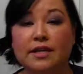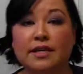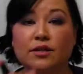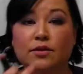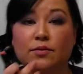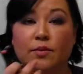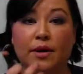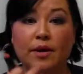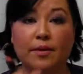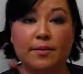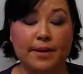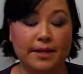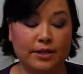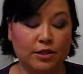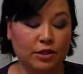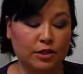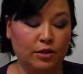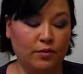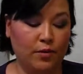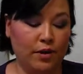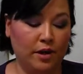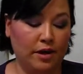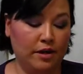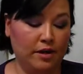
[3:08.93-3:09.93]
that's what I'm
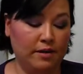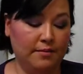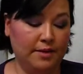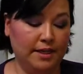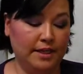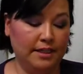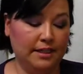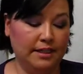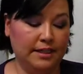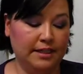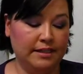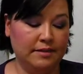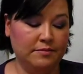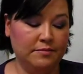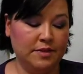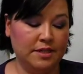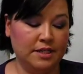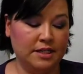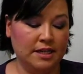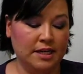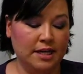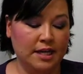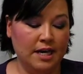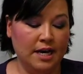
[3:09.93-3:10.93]
actually wearing on my lips.
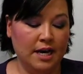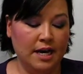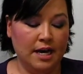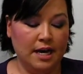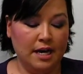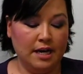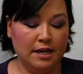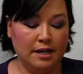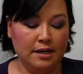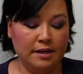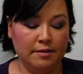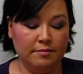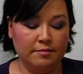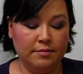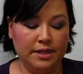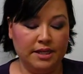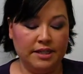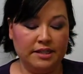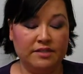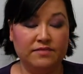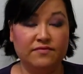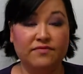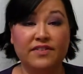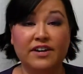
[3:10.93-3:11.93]

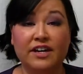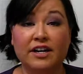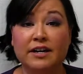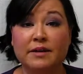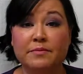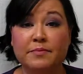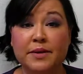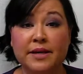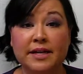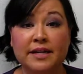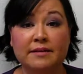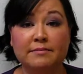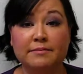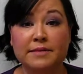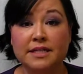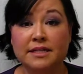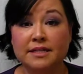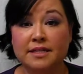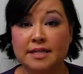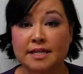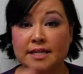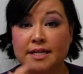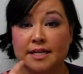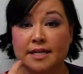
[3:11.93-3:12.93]
It's very
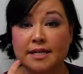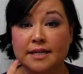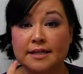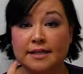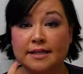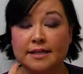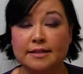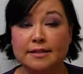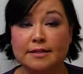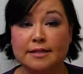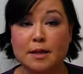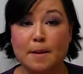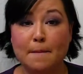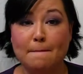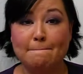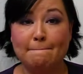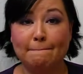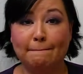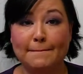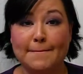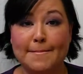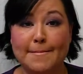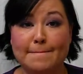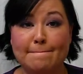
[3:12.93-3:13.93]
pigmented.
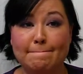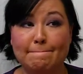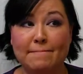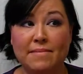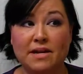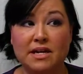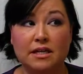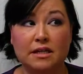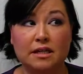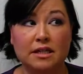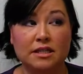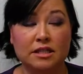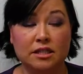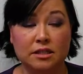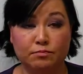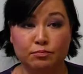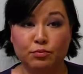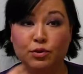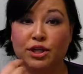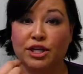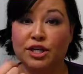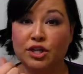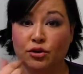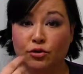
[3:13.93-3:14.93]
It's
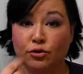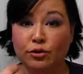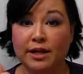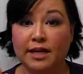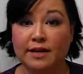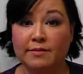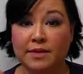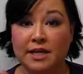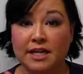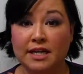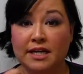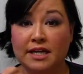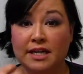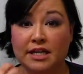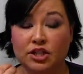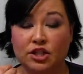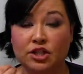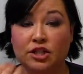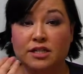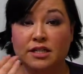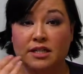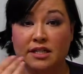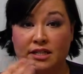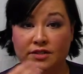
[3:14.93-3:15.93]
pretty creamy.
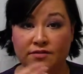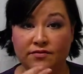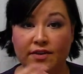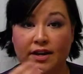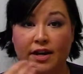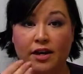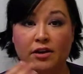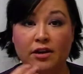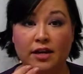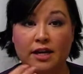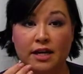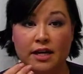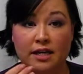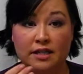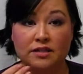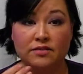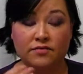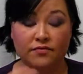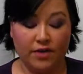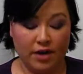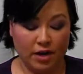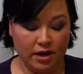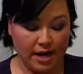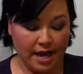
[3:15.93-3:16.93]
It's
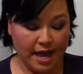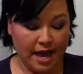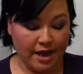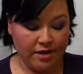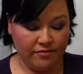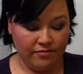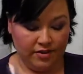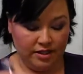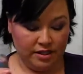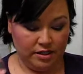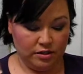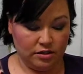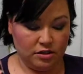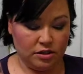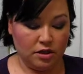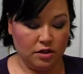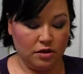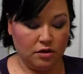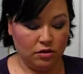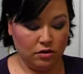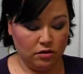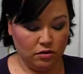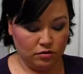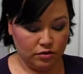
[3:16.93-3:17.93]
very heavy.
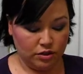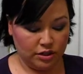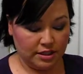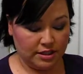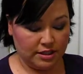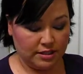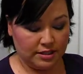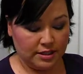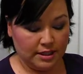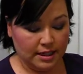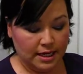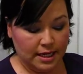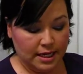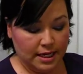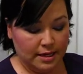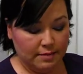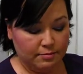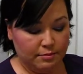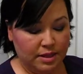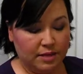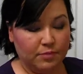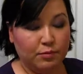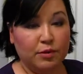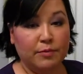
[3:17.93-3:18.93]
So just
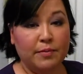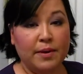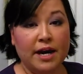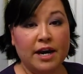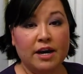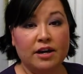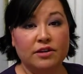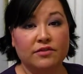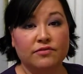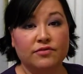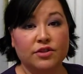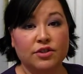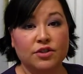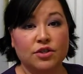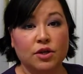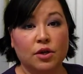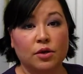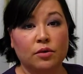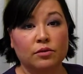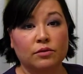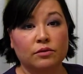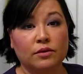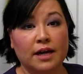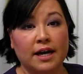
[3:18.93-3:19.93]
be prepared. If you
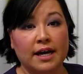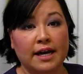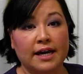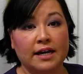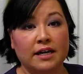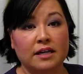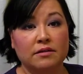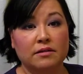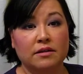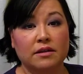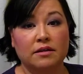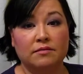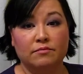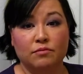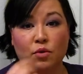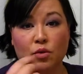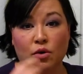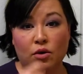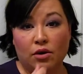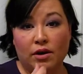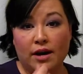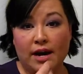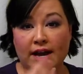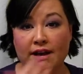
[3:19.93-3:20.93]
don't like a
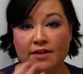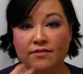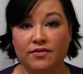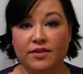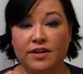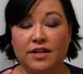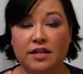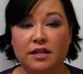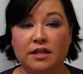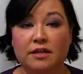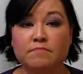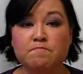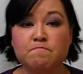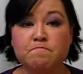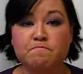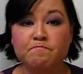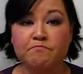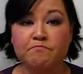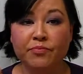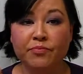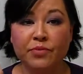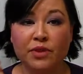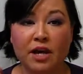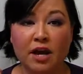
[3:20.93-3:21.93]
more heavy
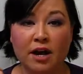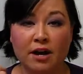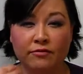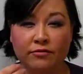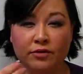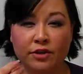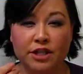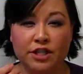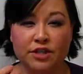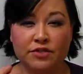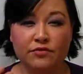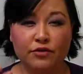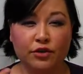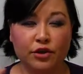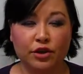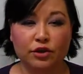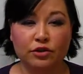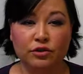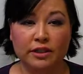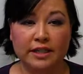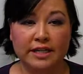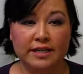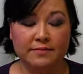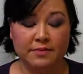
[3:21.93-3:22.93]
coverage for your
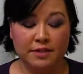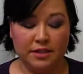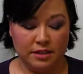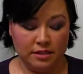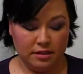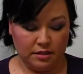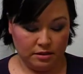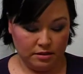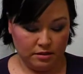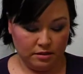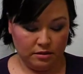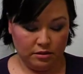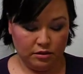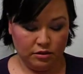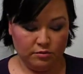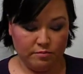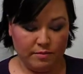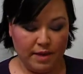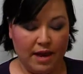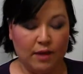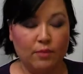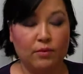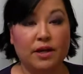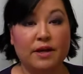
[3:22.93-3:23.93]
lips, you
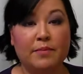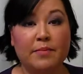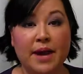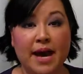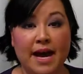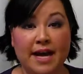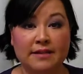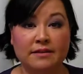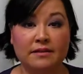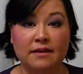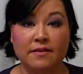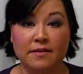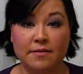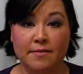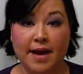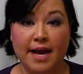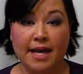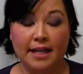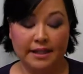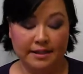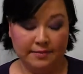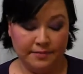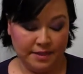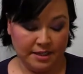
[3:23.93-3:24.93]
may want to pass on the
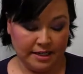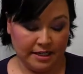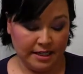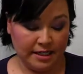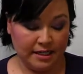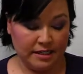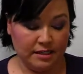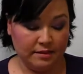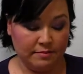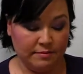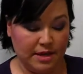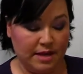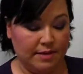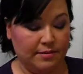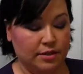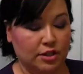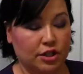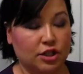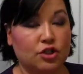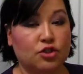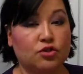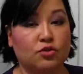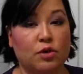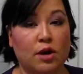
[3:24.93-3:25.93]
matte lipsticks and maybe
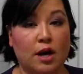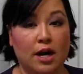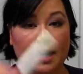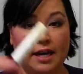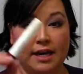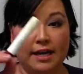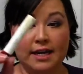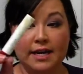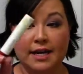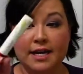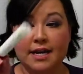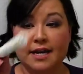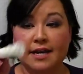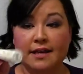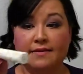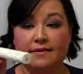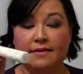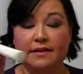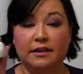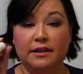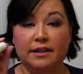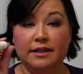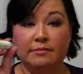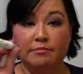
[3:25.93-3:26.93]
just try
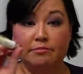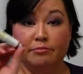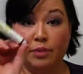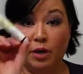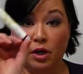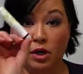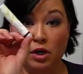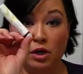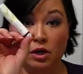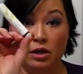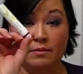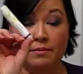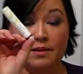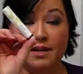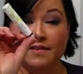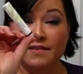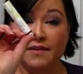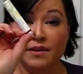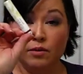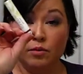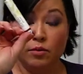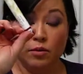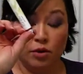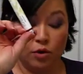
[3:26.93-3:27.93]
the lip balm. And
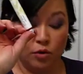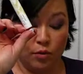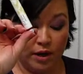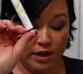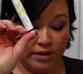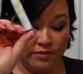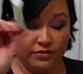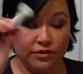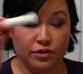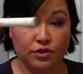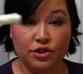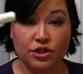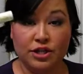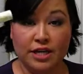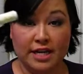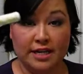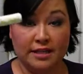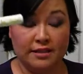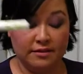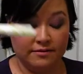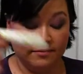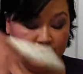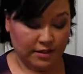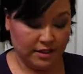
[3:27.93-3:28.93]
there were quite a few
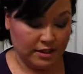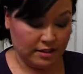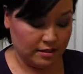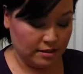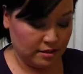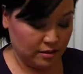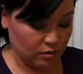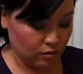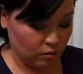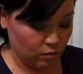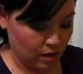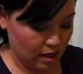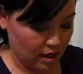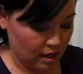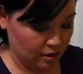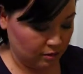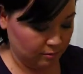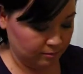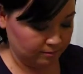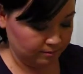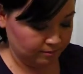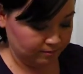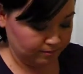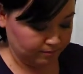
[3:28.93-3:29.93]
shades of this as
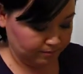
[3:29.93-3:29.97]
well.